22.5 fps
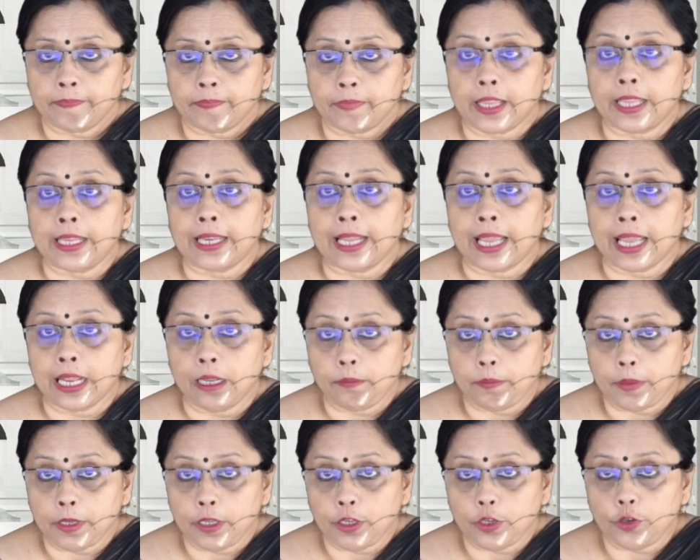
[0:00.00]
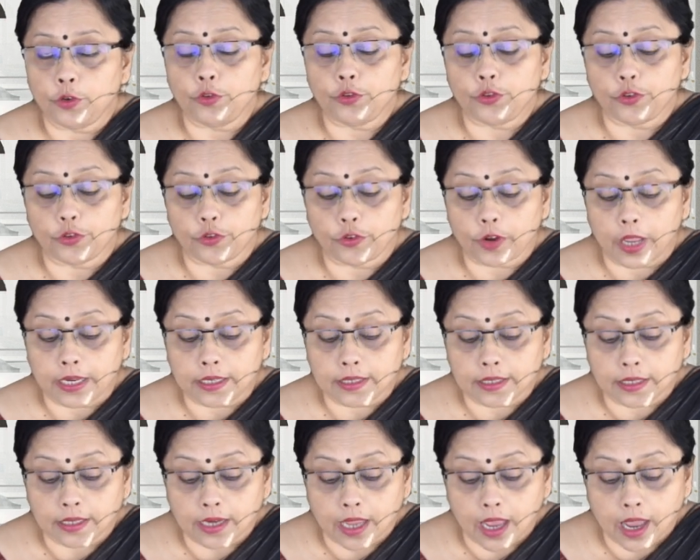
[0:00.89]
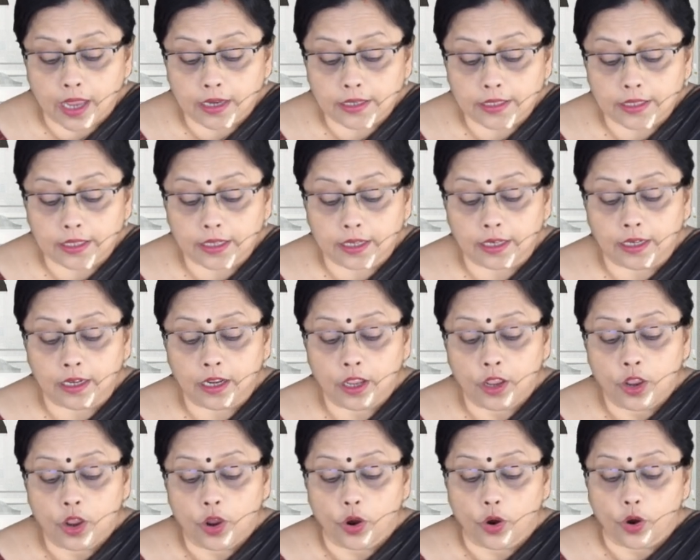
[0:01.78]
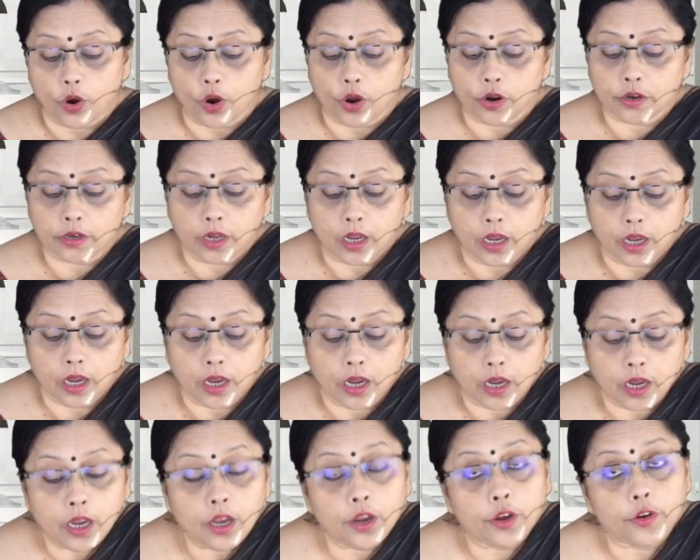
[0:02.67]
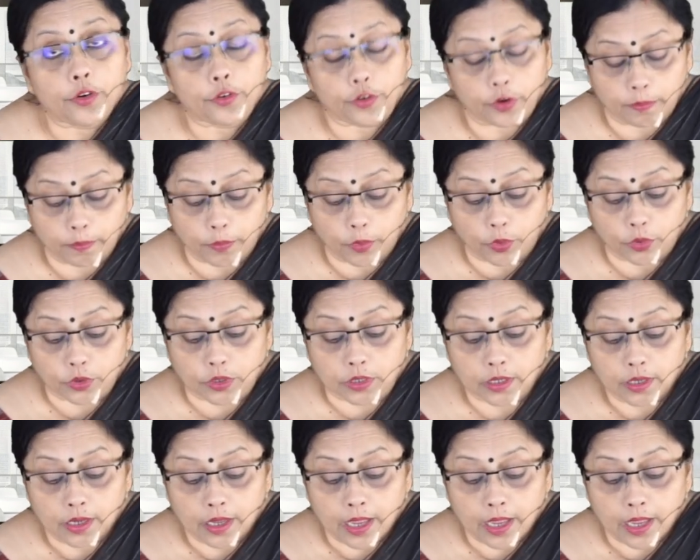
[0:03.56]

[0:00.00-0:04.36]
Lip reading: in helping you to write an article or a report.